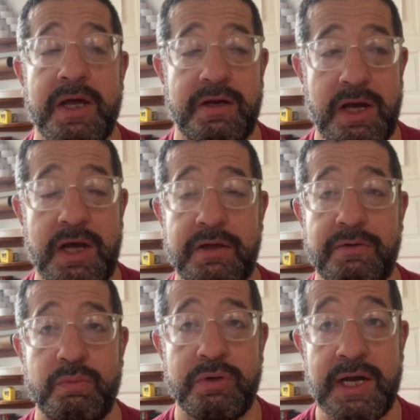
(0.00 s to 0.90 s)
And I
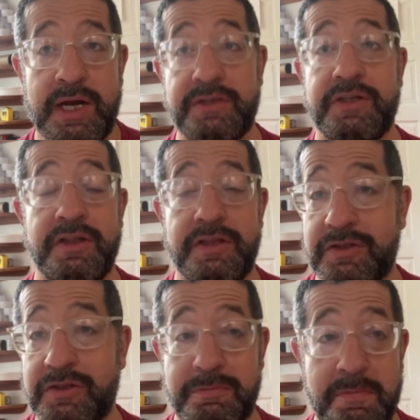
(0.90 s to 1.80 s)
would not say that this
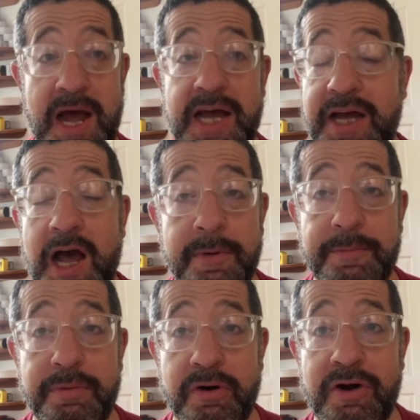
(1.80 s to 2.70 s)
is my common
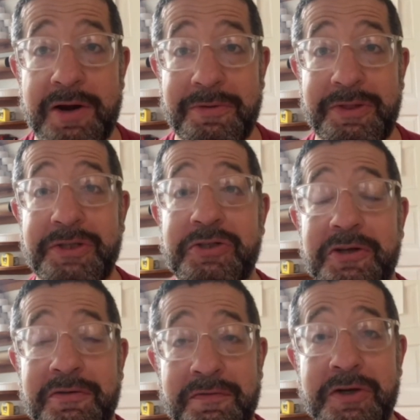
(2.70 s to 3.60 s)
program that they should
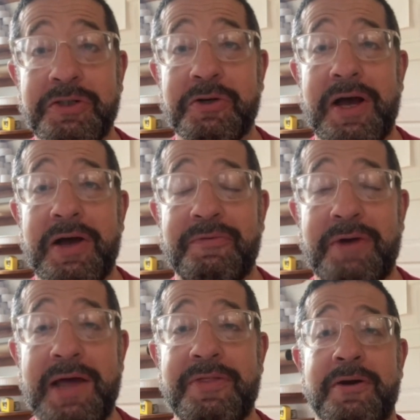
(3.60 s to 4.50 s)
converge around.
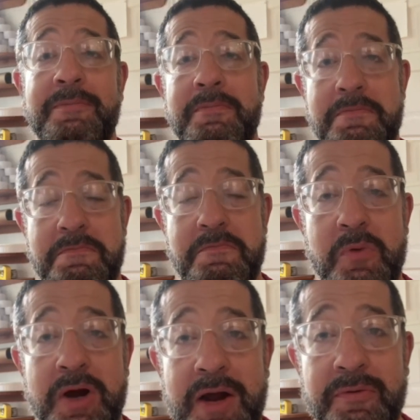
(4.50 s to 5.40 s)
Rather,
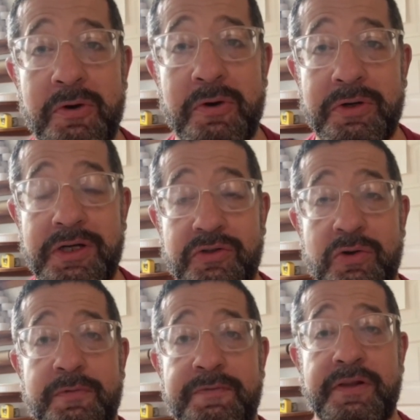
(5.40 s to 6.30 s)
what I wrote is
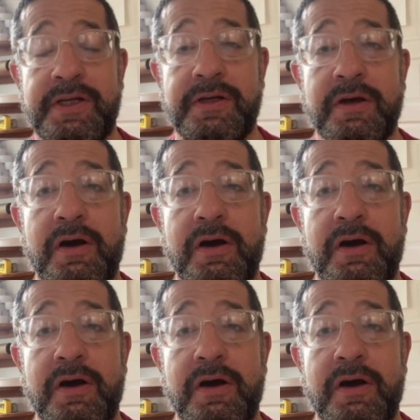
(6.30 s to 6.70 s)
hopefully